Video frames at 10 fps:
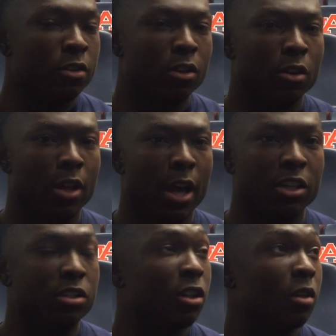So, like, I
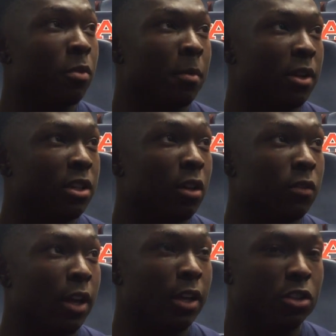just took it upon
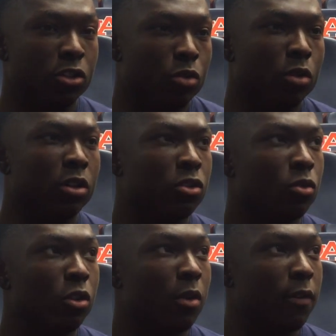myself, like, just do good in
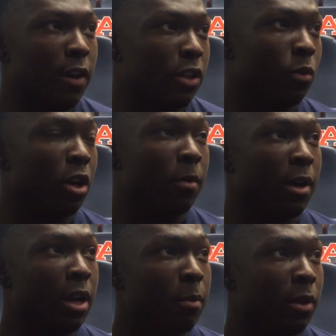school. You won't even have to worry
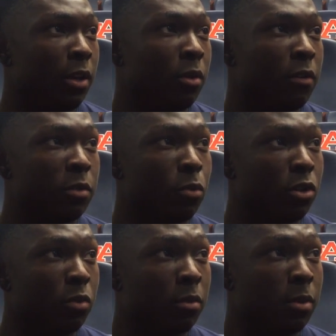about not playing whatever
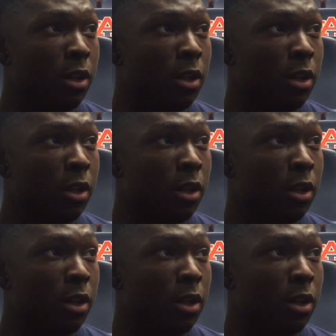sport you want